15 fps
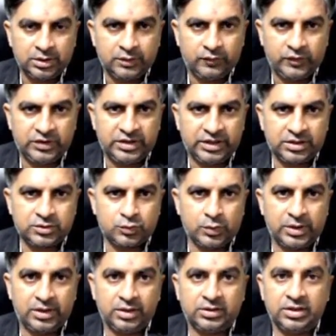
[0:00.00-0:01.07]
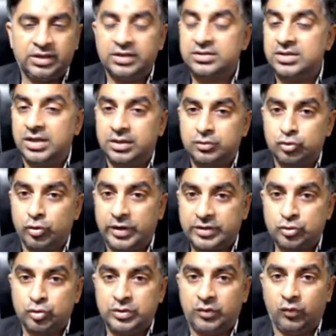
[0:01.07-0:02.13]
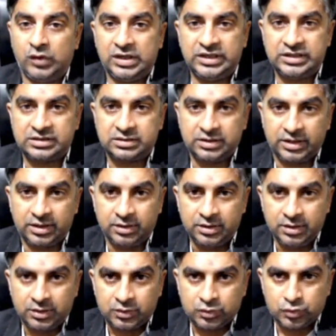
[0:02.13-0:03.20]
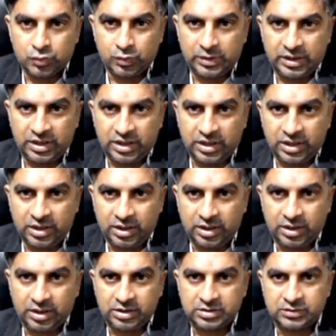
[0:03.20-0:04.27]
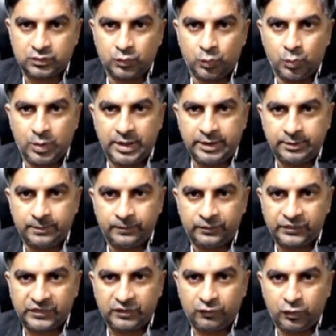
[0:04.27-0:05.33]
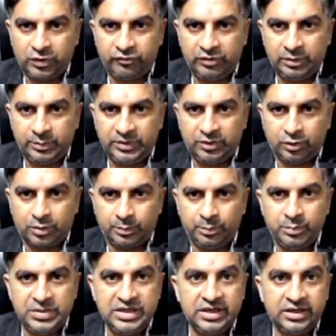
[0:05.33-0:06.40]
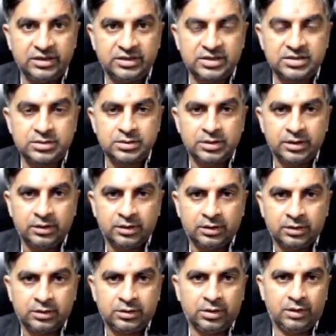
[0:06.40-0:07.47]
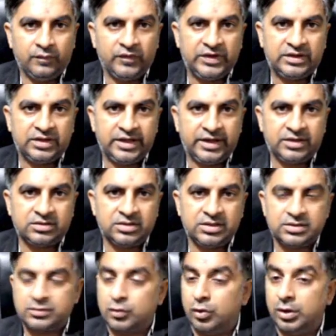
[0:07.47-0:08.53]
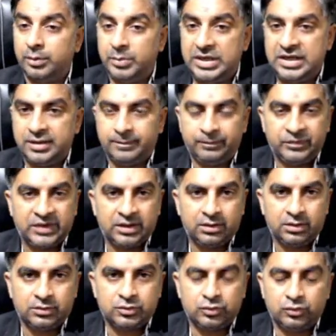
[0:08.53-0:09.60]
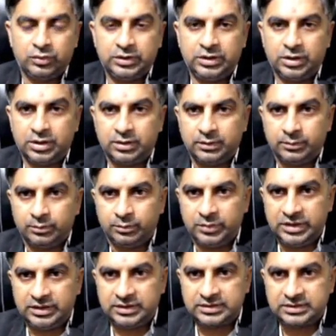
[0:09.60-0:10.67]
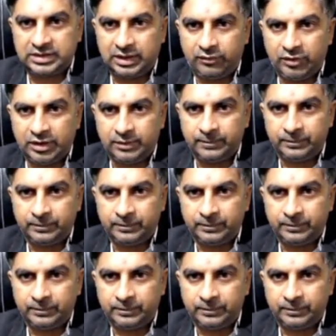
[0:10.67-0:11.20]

with x square nothing is there, so actually 1 is there, so a is 1. What will be your b in this term with x is called b, so here b is 7